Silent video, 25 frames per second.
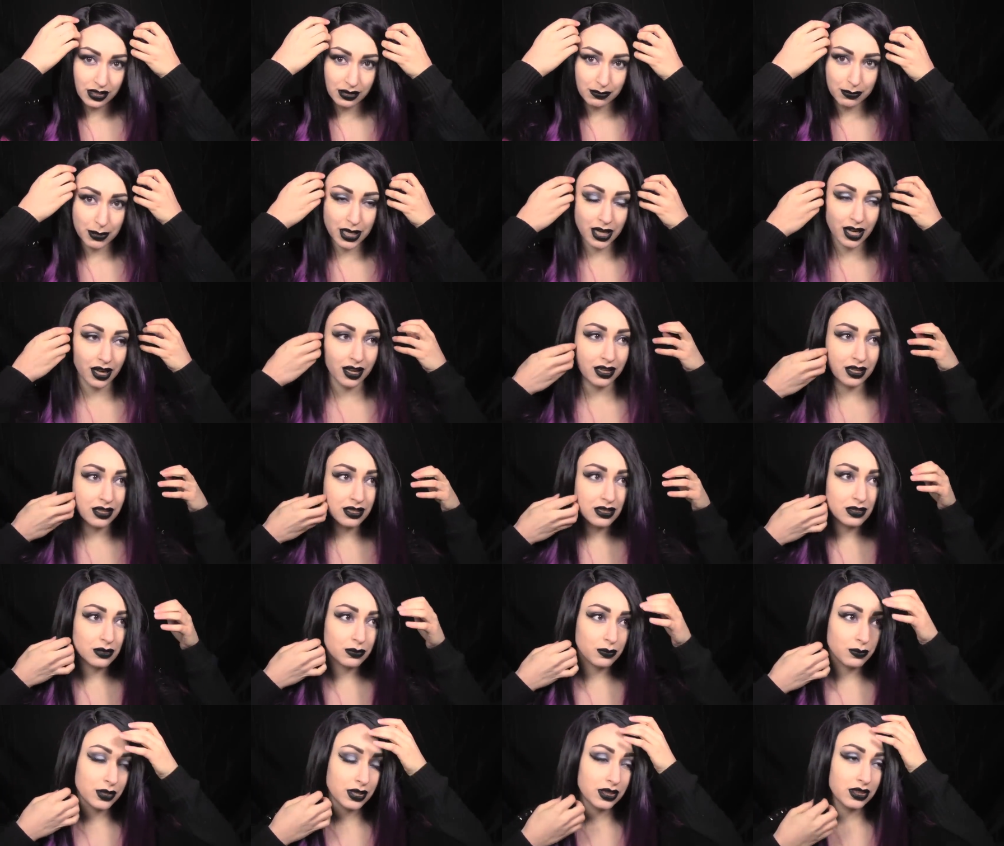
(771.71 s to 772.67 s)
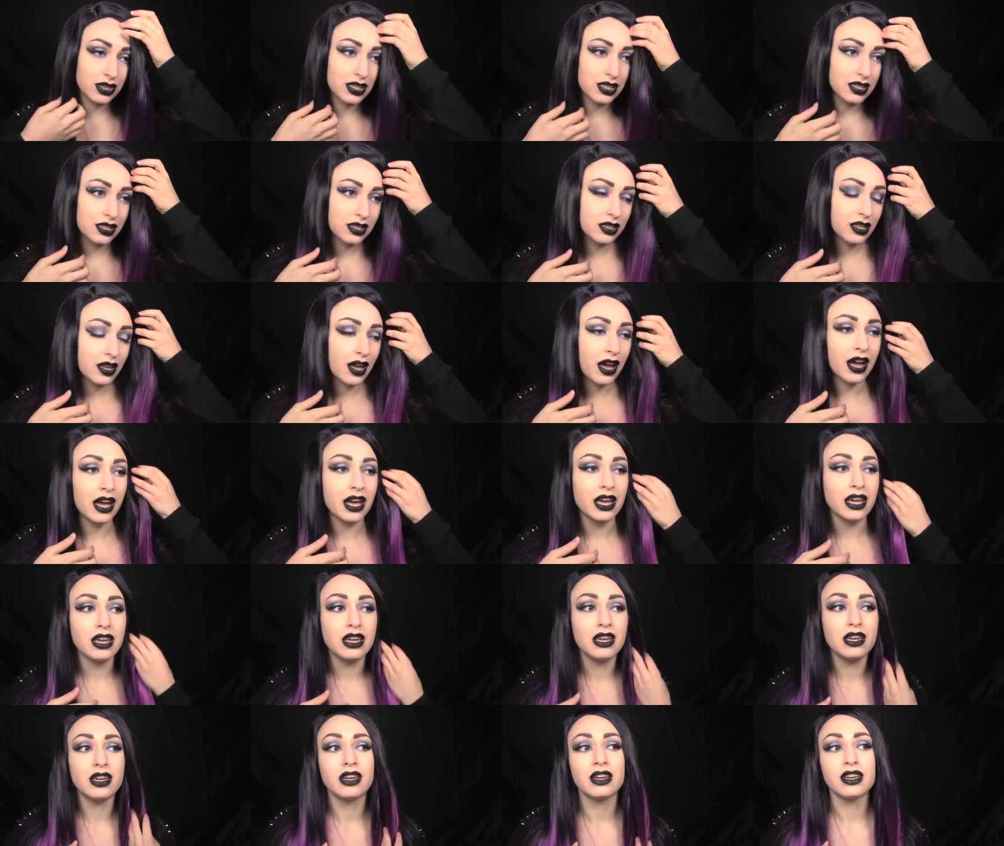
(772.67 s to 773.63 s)
because with this
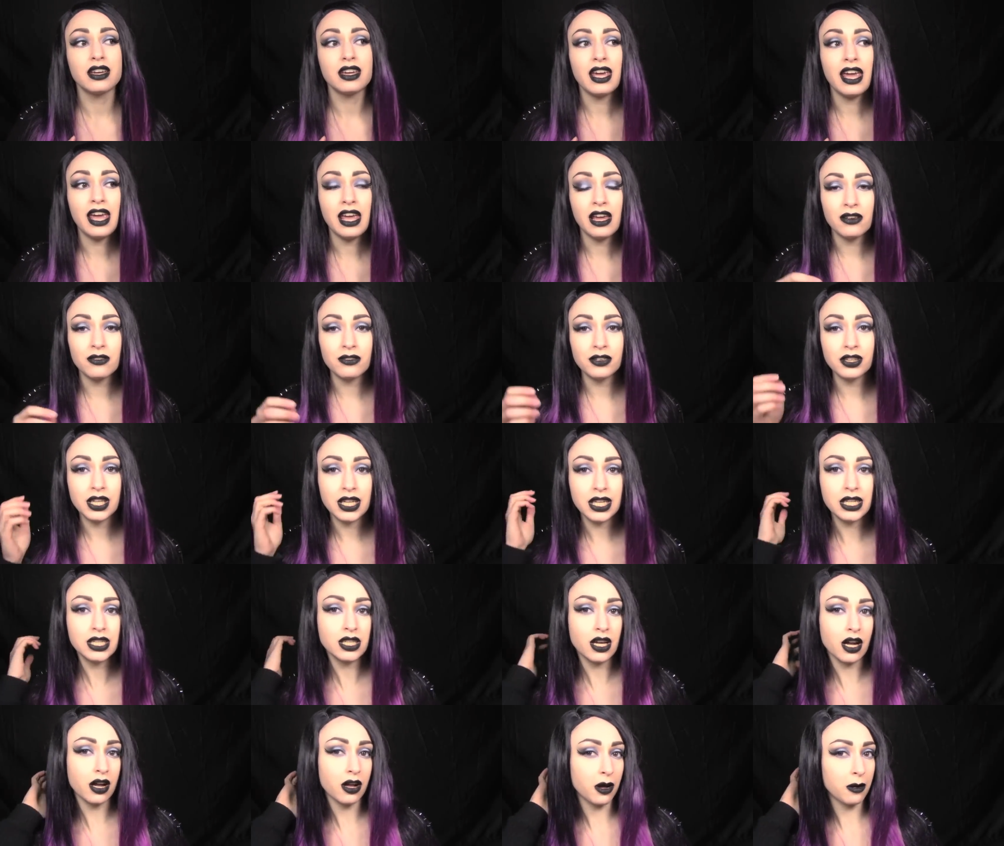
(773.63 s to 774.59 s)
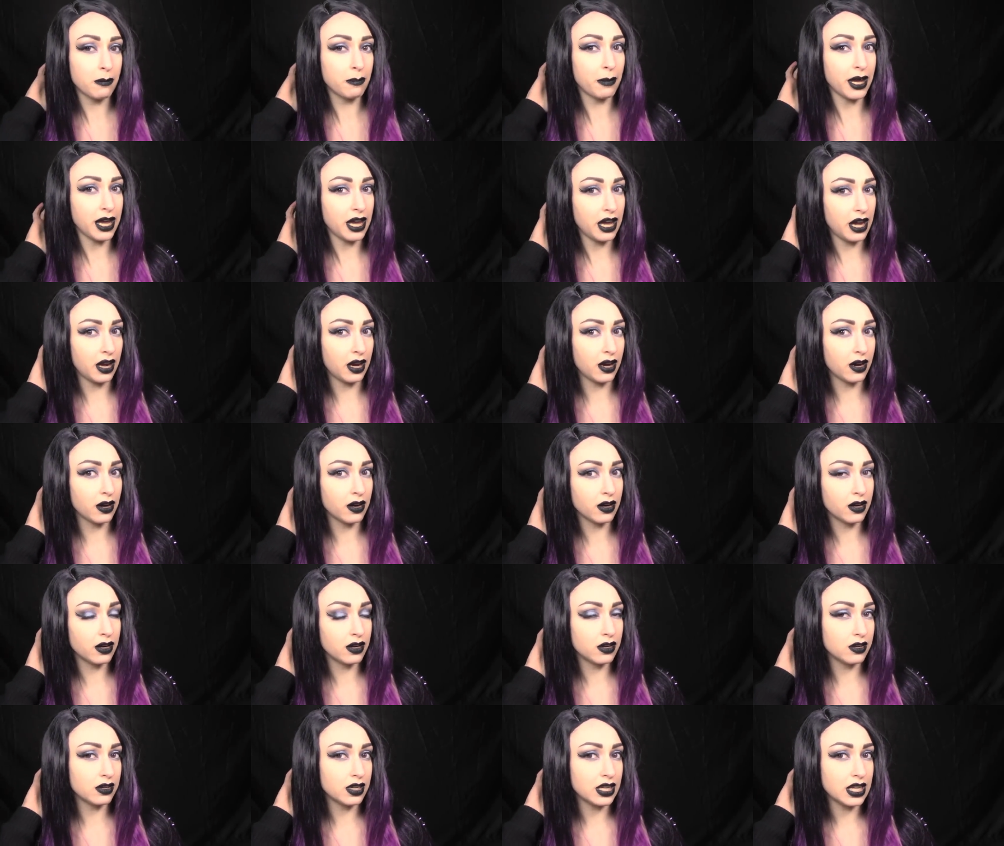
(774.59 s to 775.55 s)
I can't really tuck all my hair
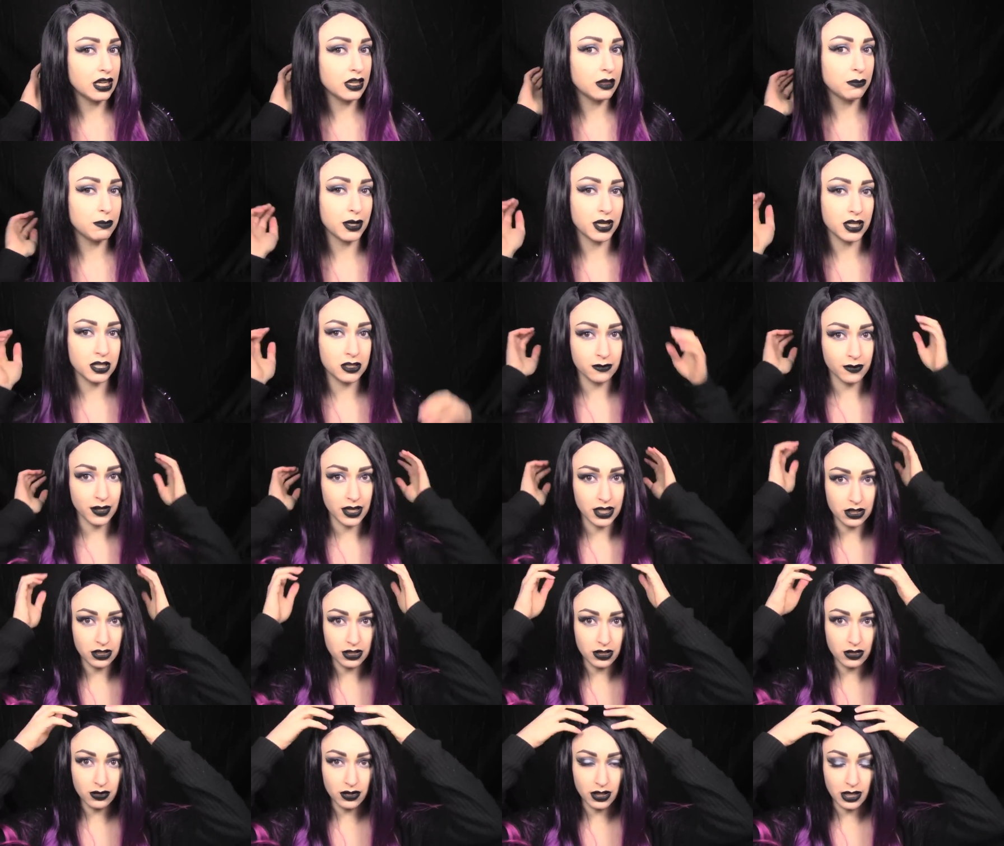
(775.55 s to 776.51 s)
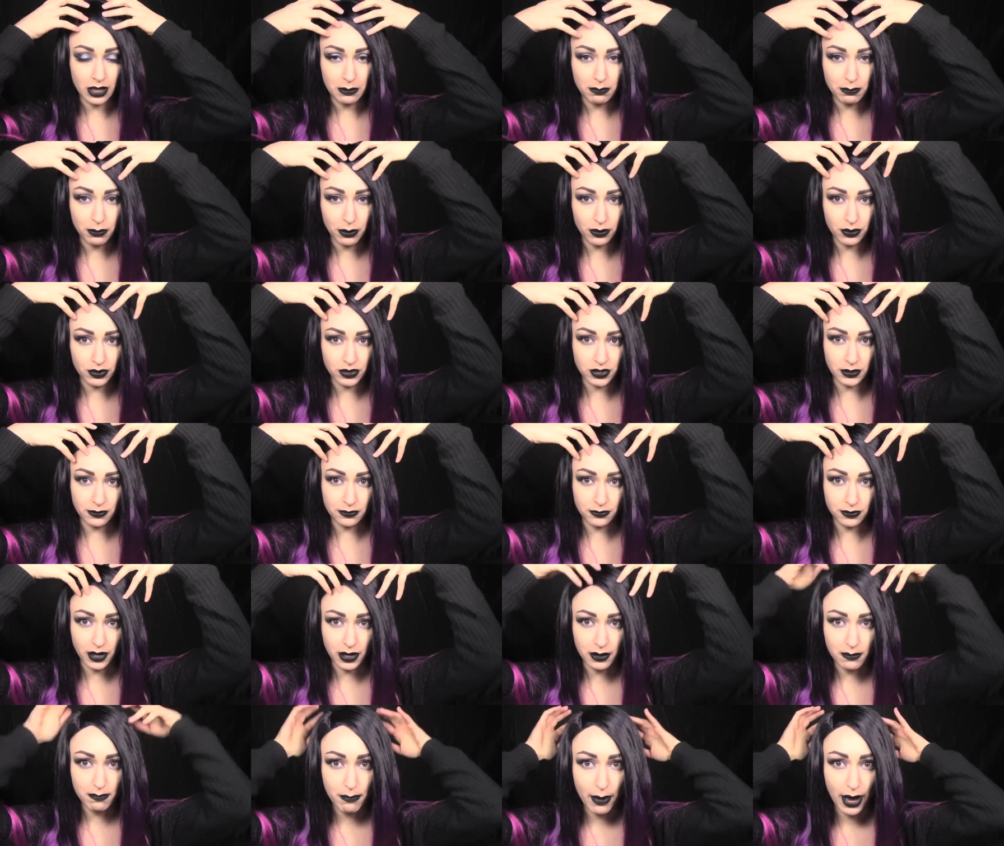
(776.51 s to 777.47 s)
underneath, because if I do that it pulls the
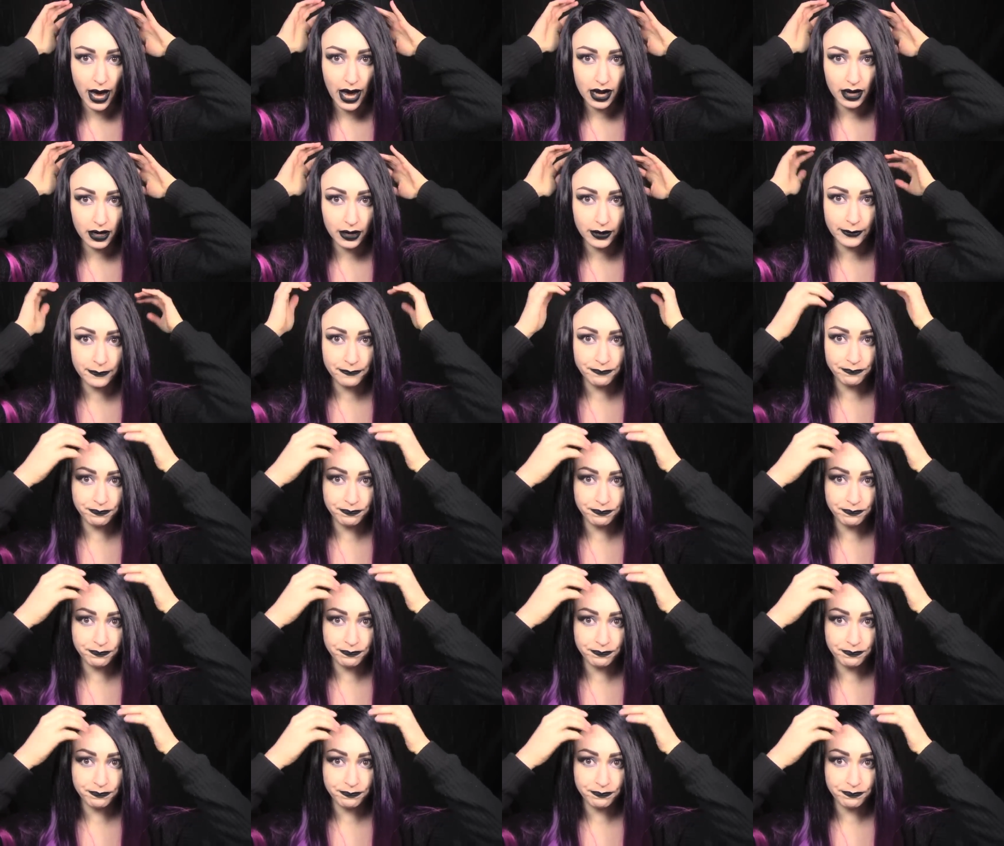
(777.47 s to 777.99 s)
front back.